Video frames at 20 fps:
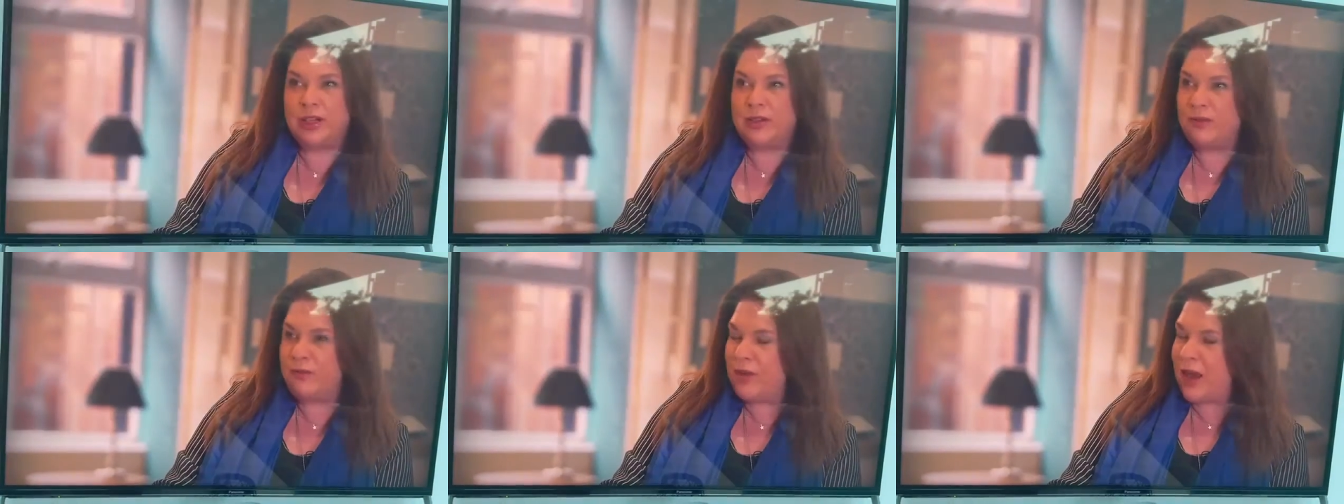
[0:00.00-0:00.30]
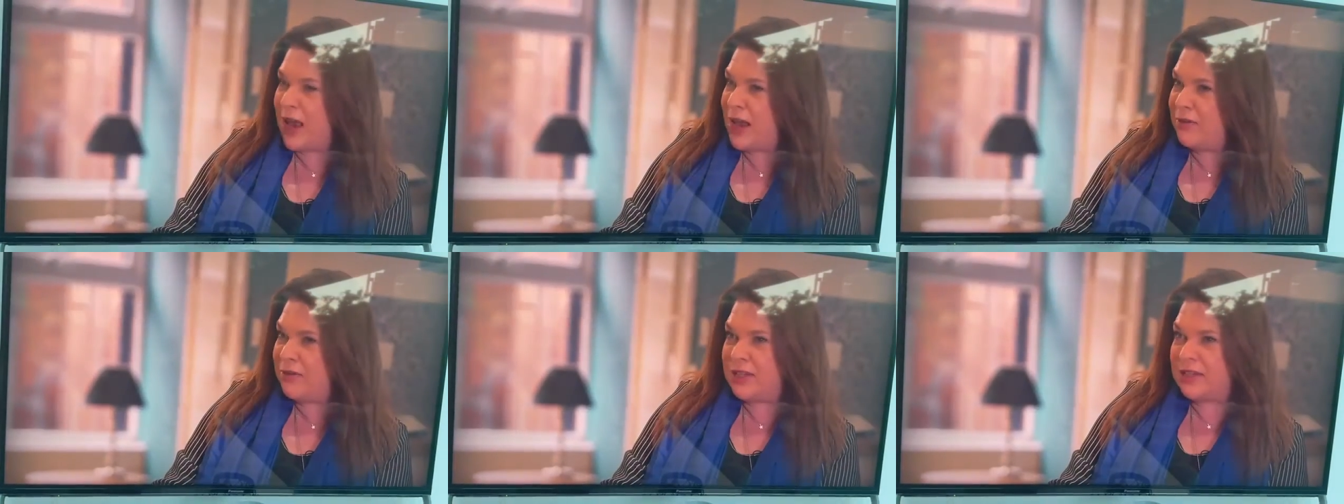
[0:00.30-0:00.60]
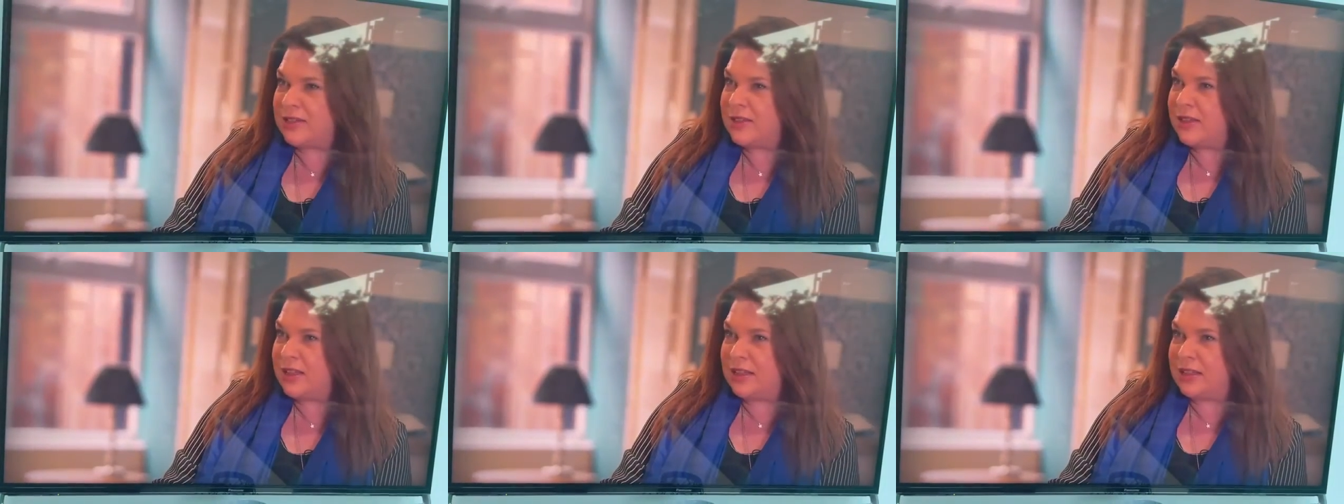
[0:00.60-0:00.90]
We tried
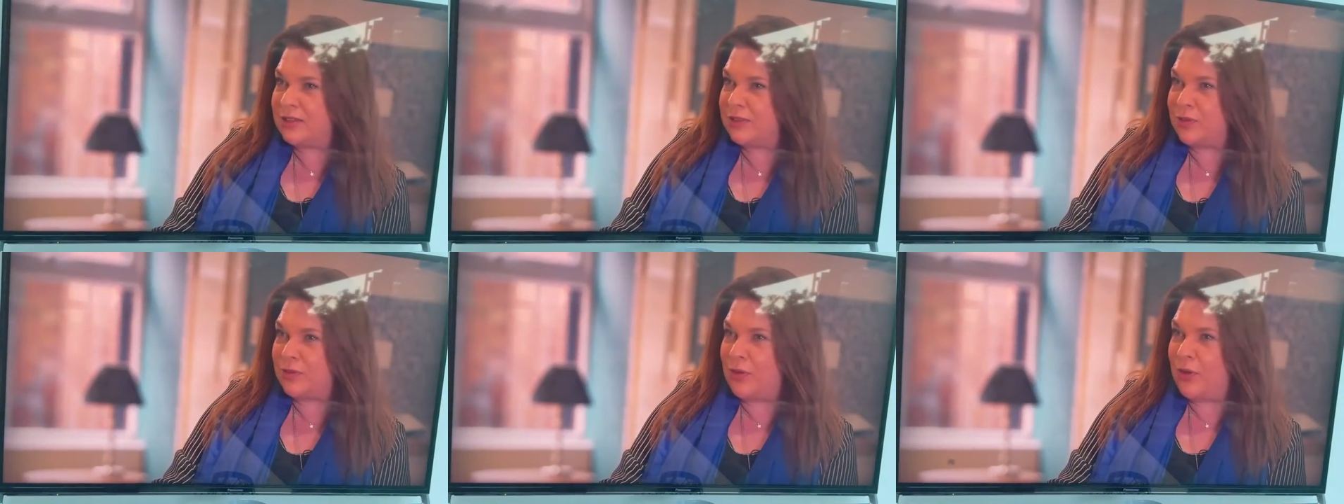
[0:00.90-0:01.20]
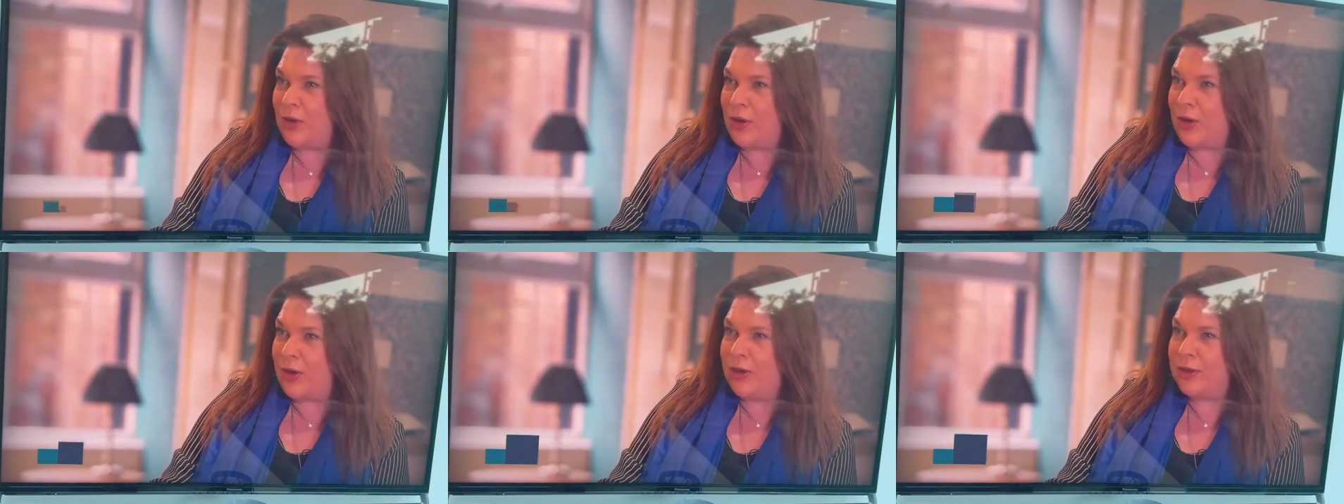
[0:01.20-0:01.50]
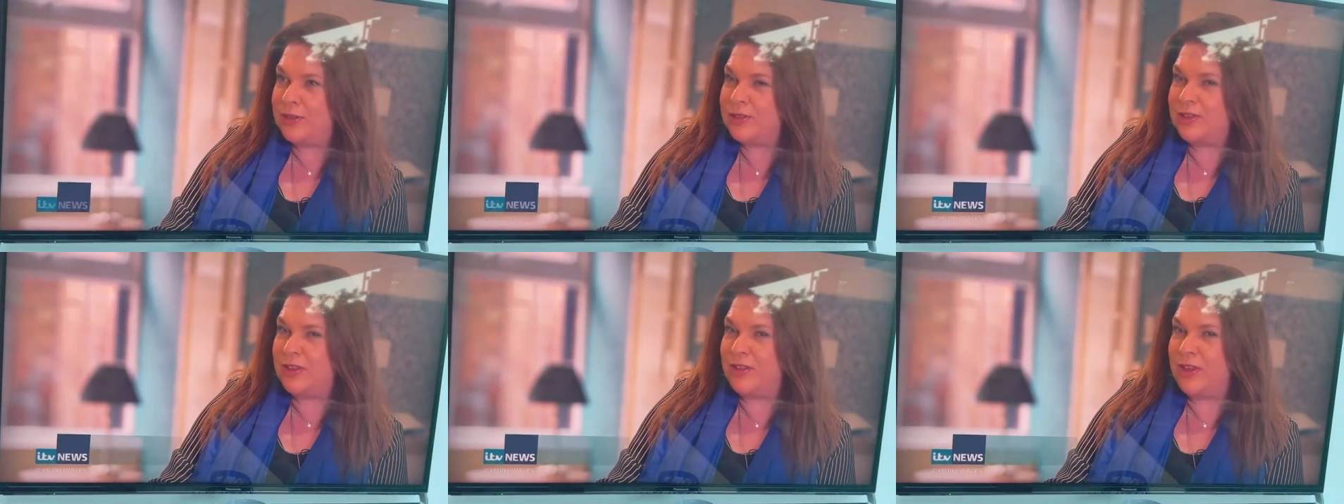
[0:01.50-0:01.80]
various things
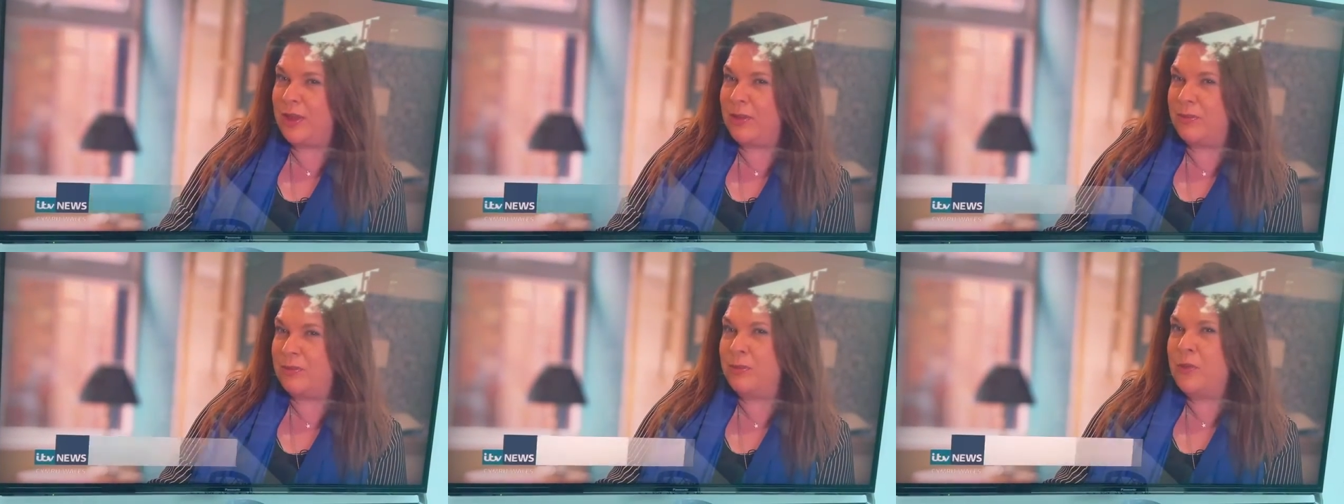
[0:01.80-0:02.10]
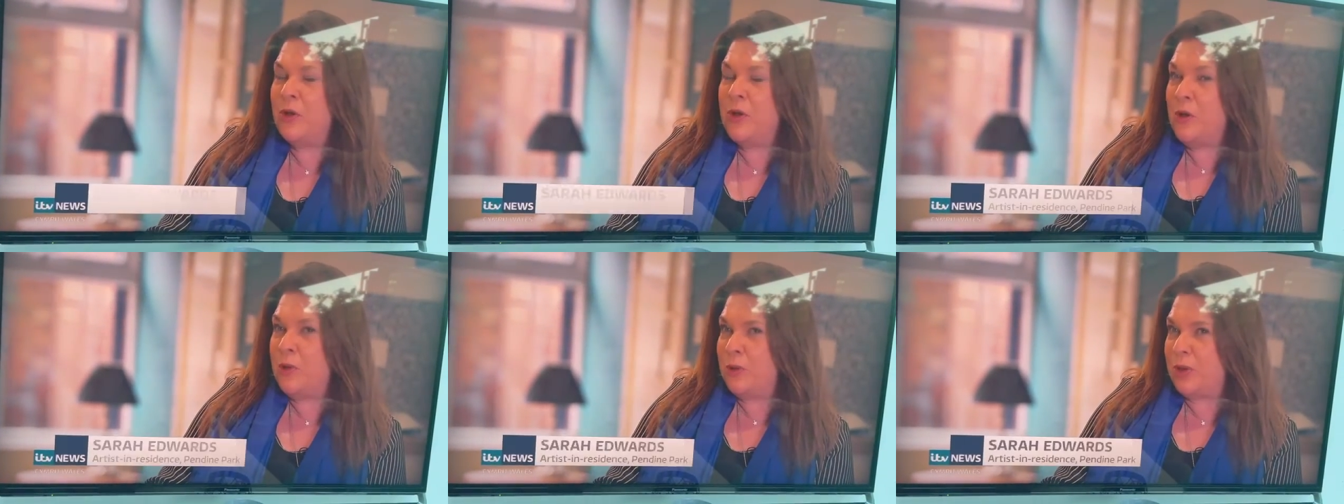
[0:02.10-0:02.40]
first and then